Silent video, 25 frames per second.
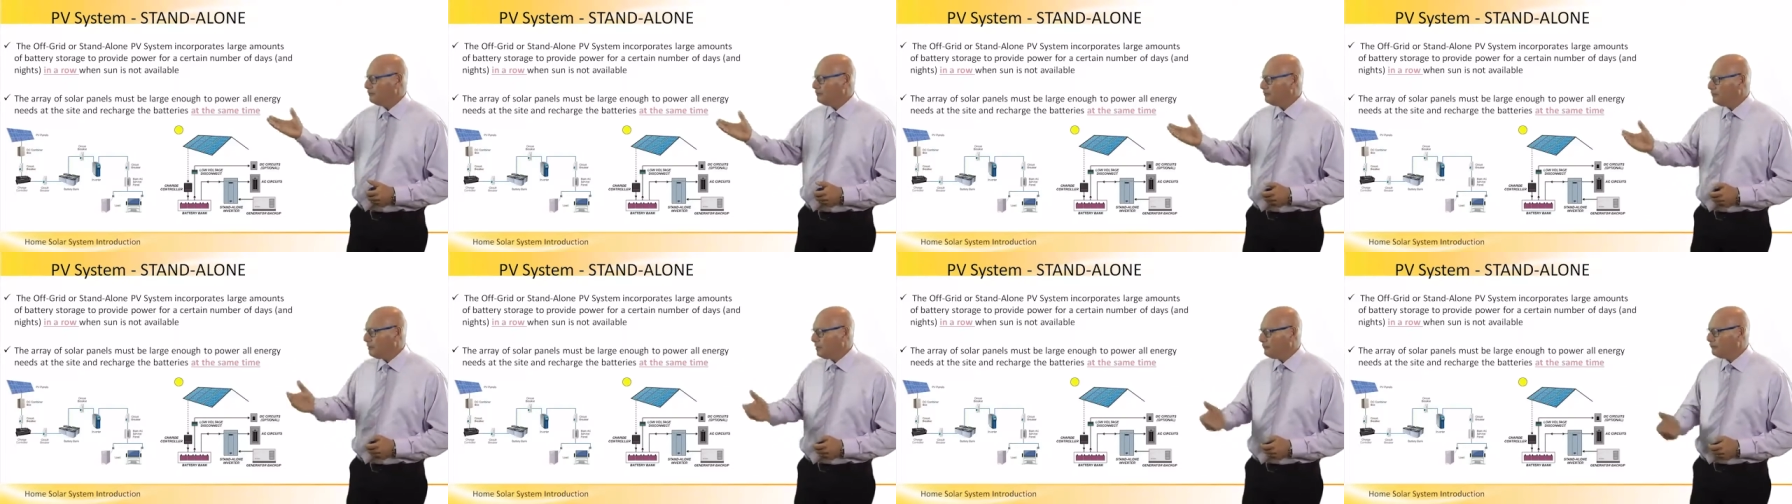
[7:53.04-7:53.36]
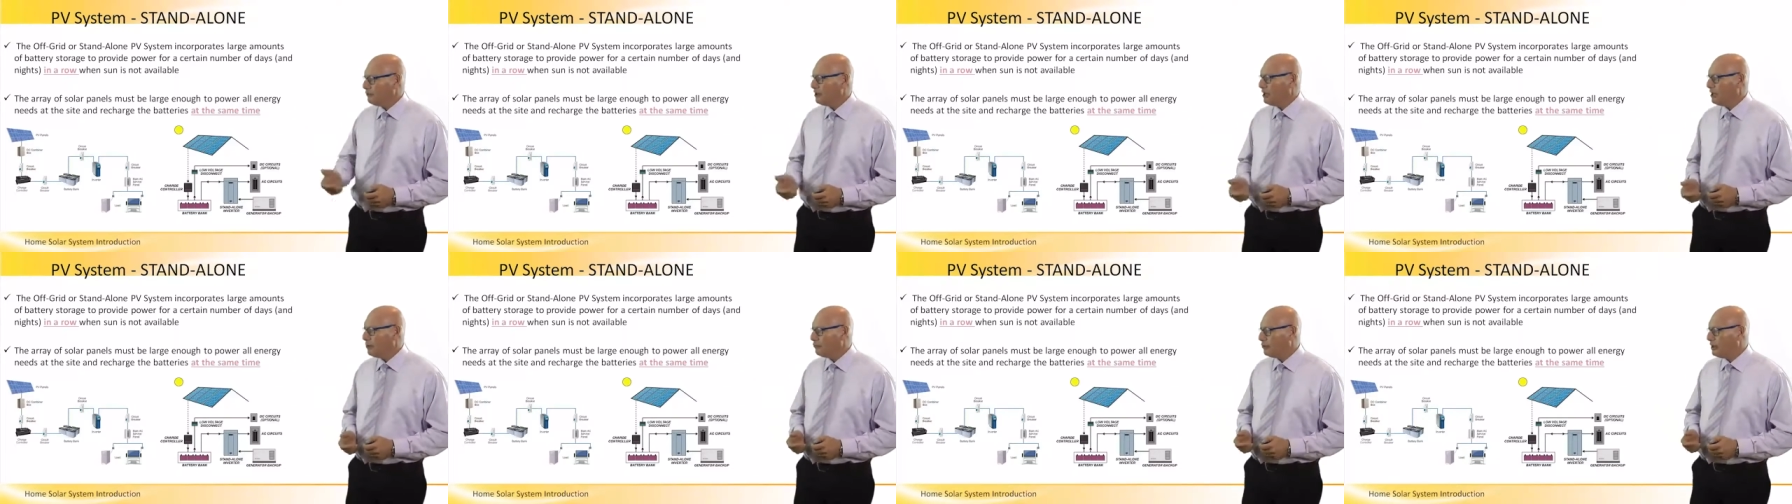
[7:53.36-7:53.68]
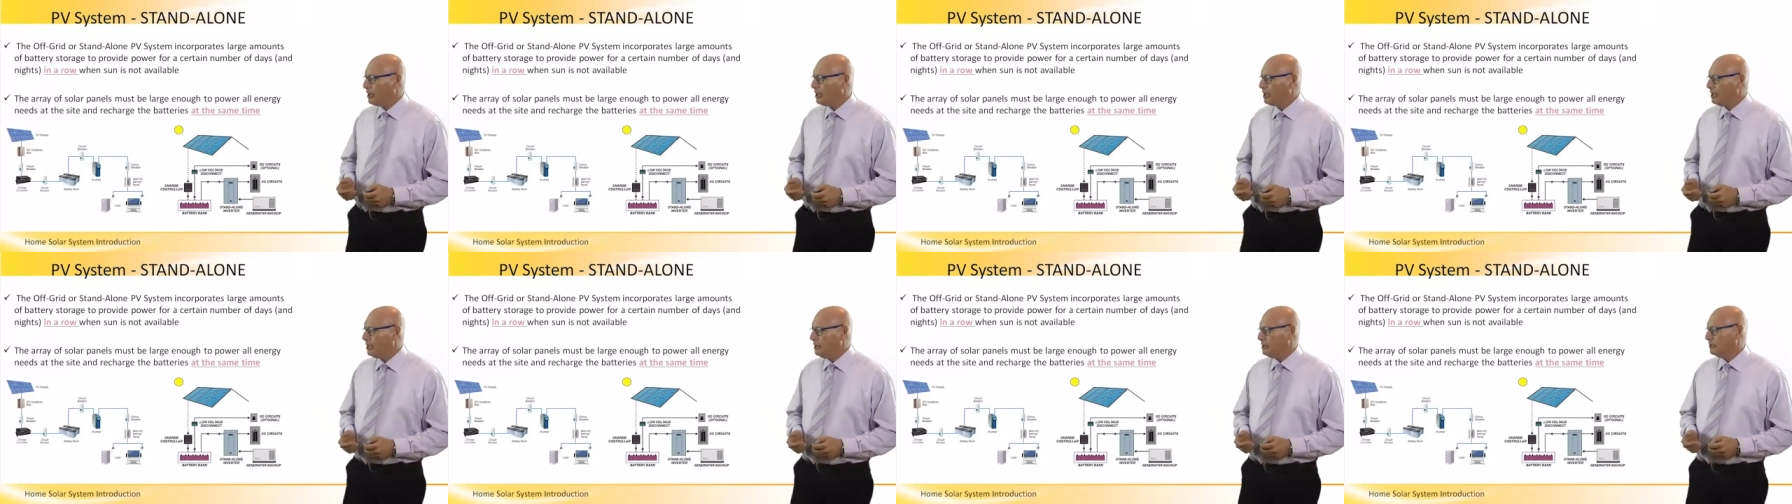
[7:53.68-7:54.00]
PV
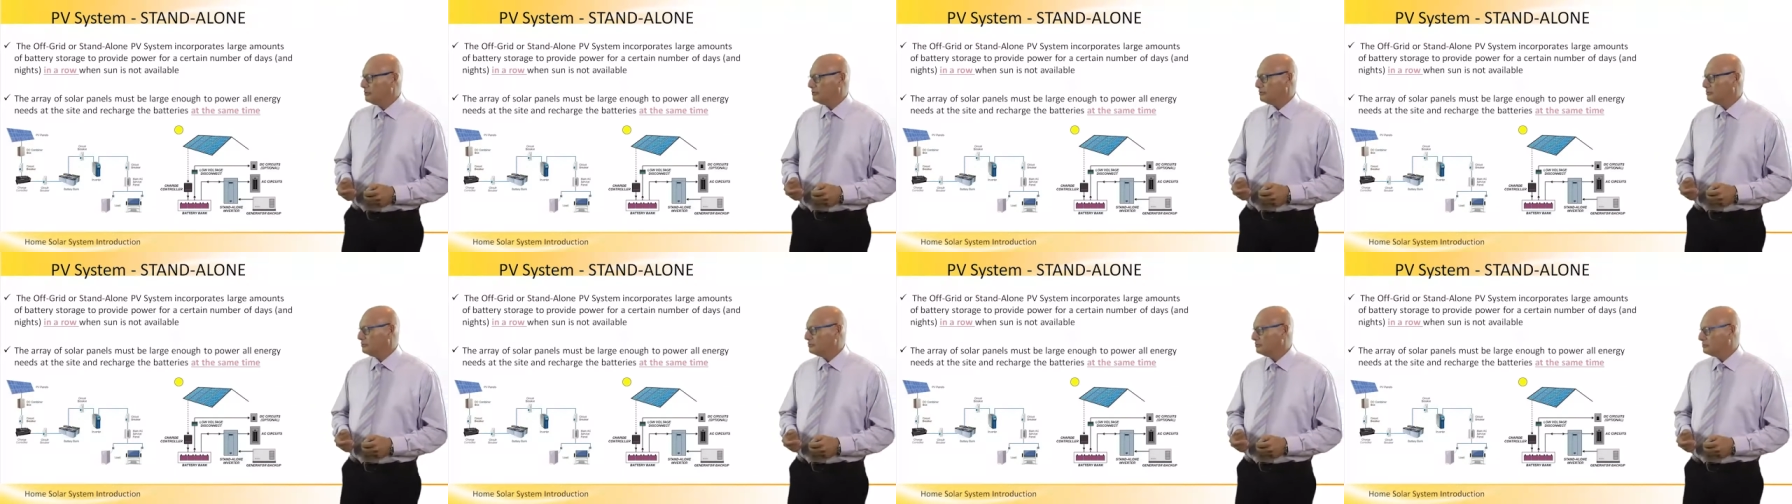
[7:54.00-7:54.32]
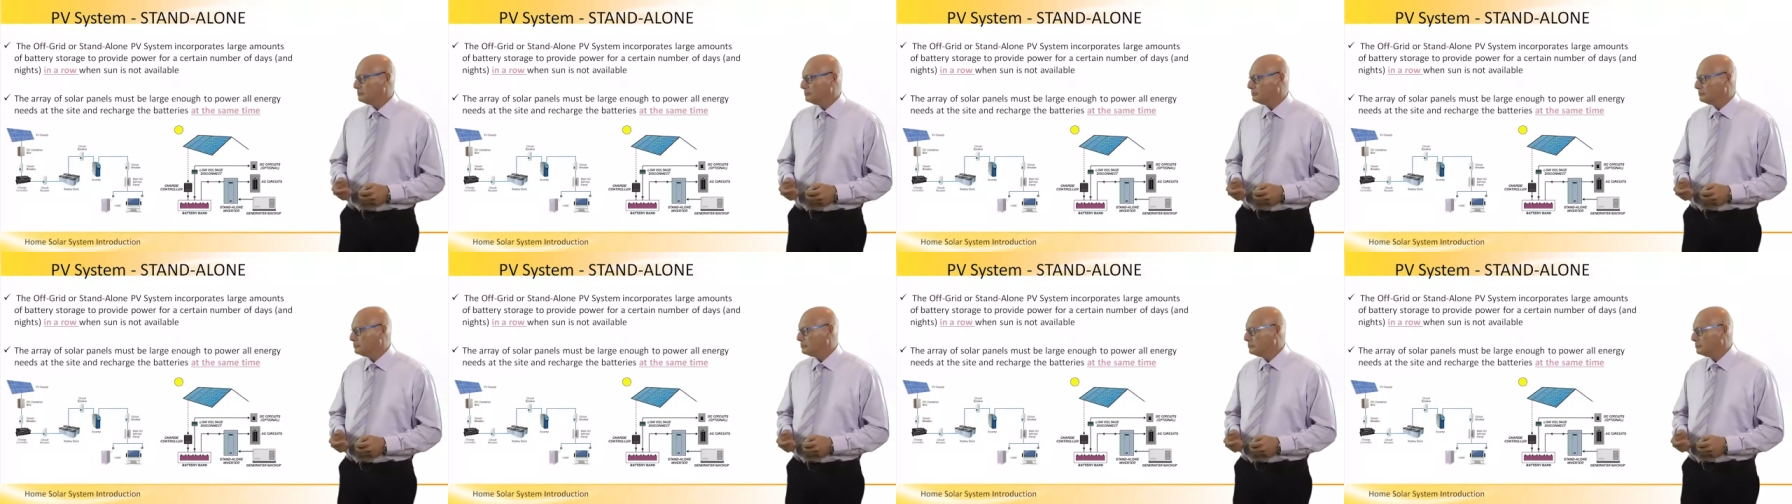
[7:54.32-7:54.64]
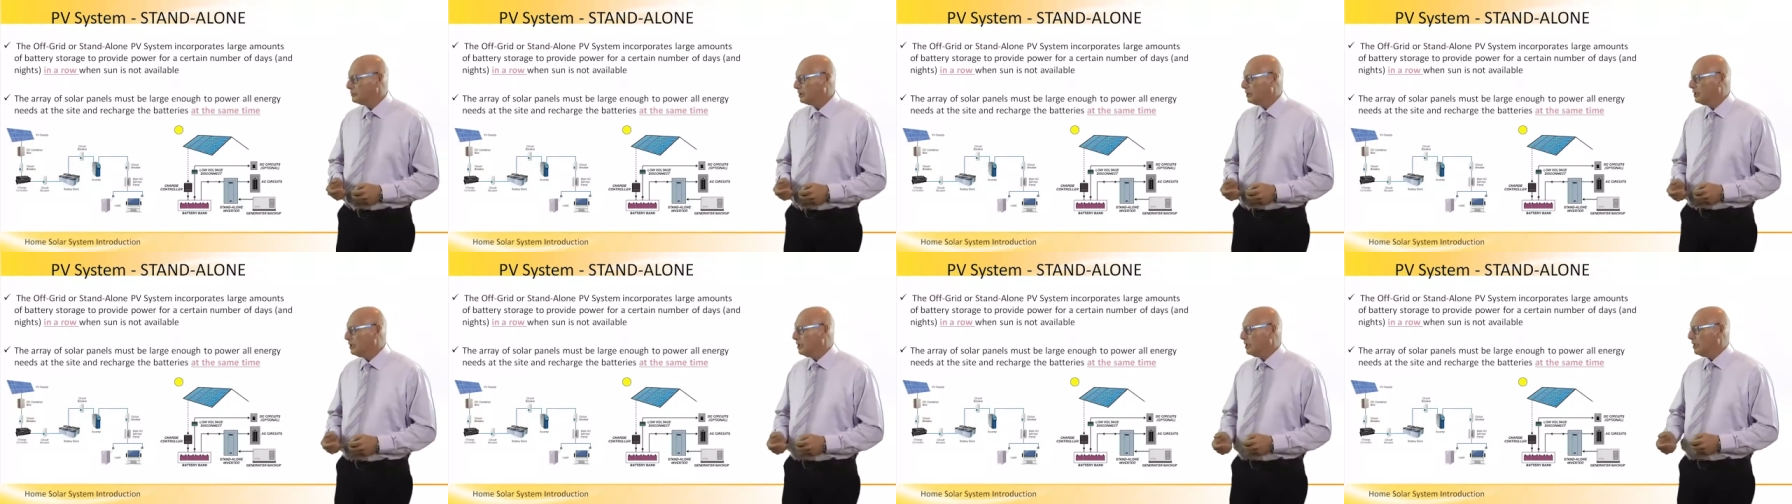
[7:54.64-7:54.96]
array,
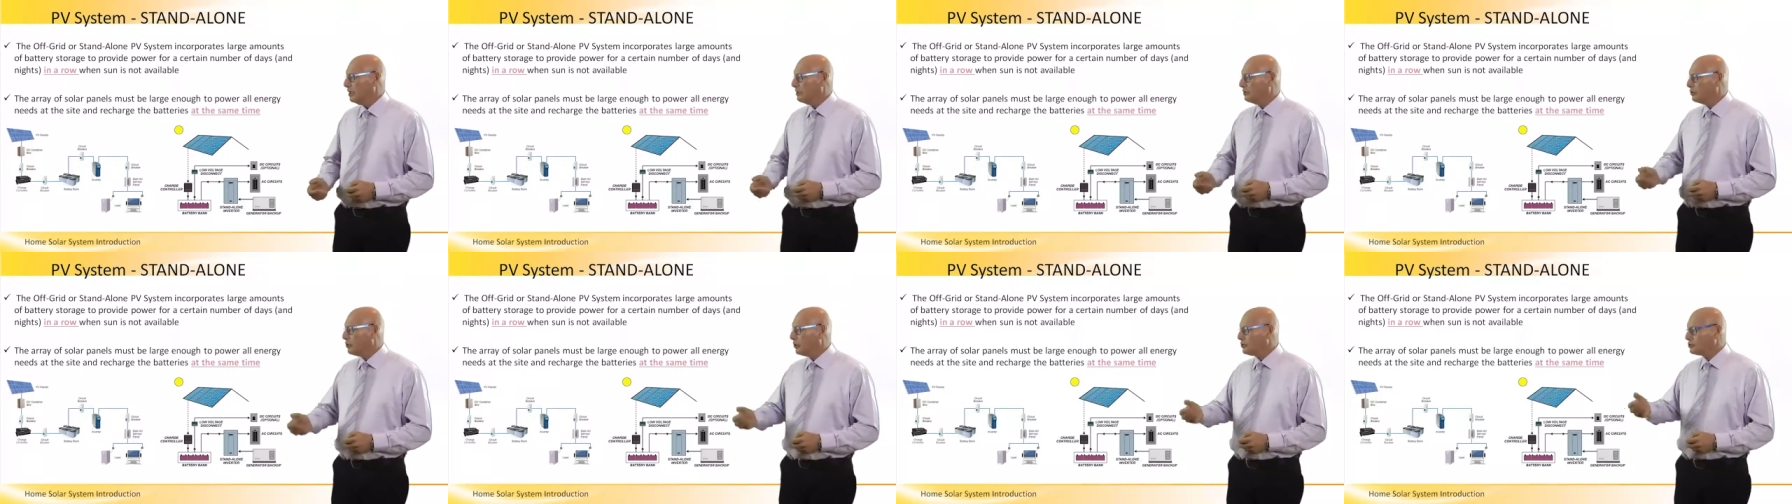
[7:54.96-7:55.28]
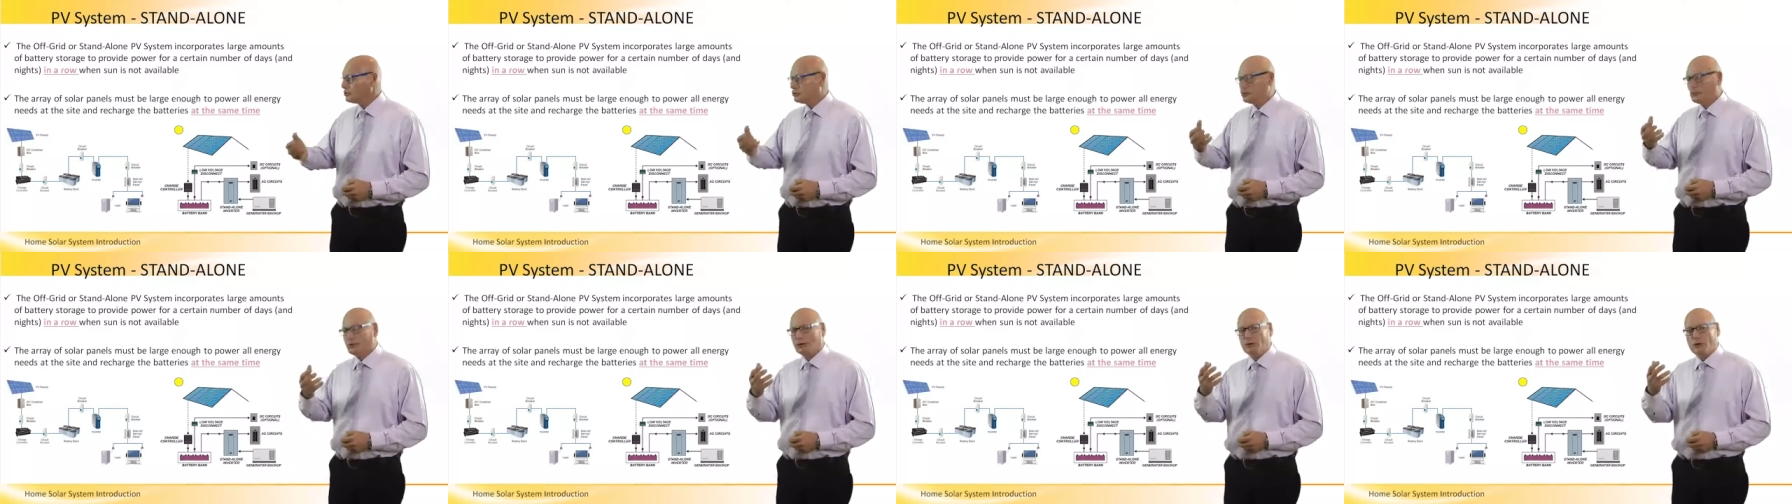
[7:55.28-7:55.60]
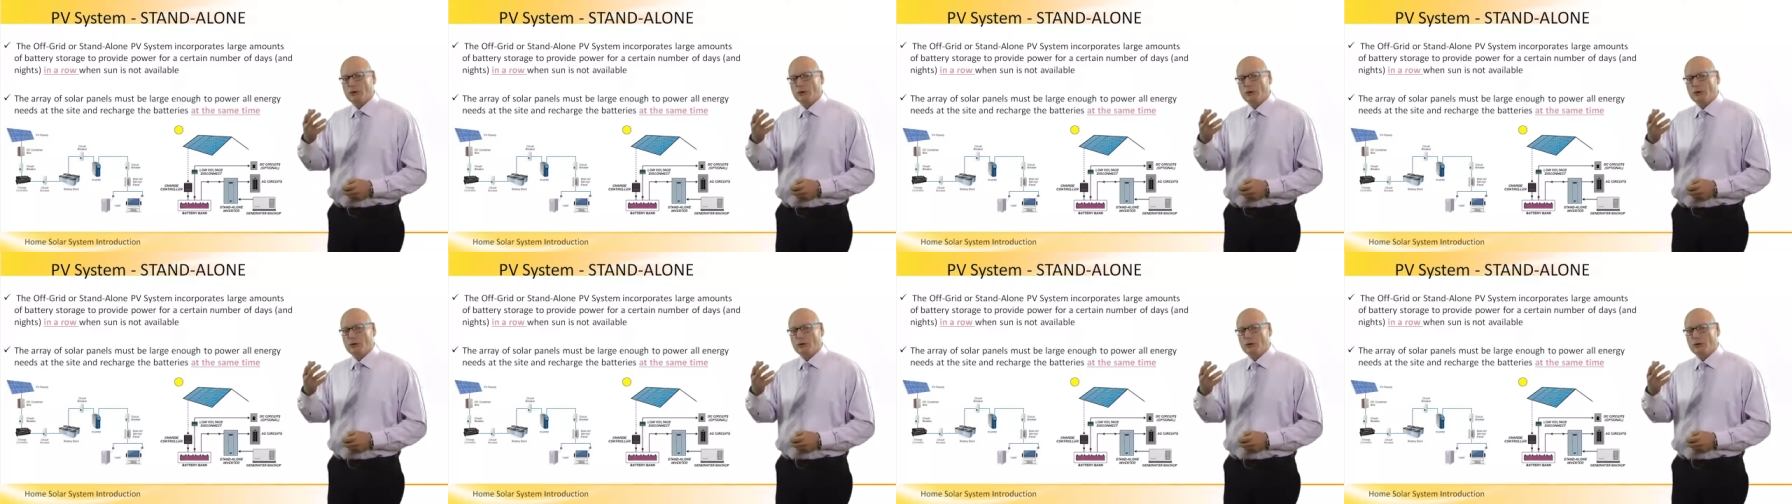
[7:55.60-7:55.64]
it goes to a